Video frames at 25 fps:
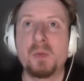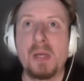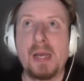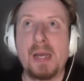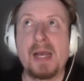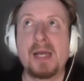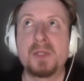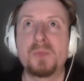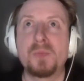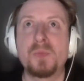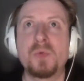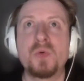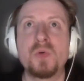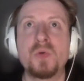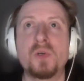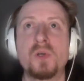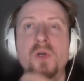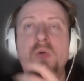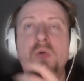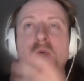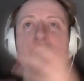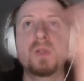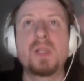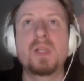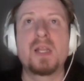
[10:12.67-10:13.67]
add more
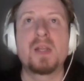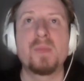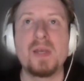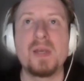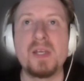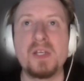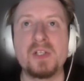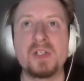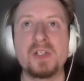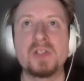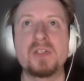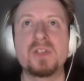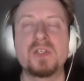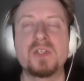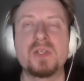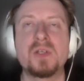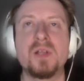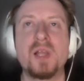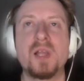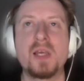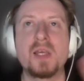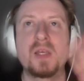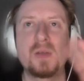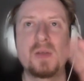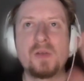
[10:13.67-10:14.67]
cool animations and
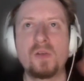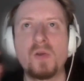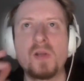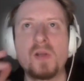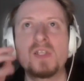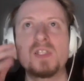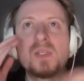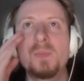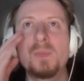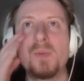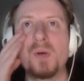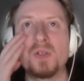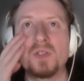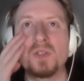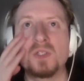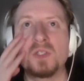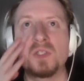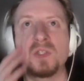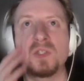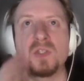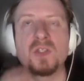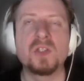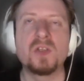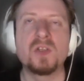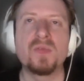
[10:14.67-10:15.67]
like crazy
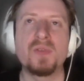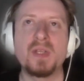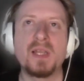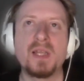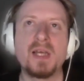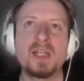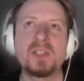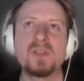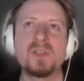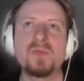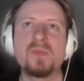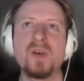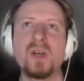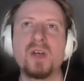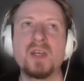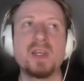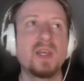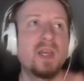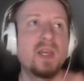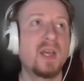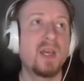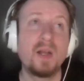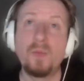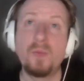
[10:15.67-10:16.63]
bosses and stuff like that to fight.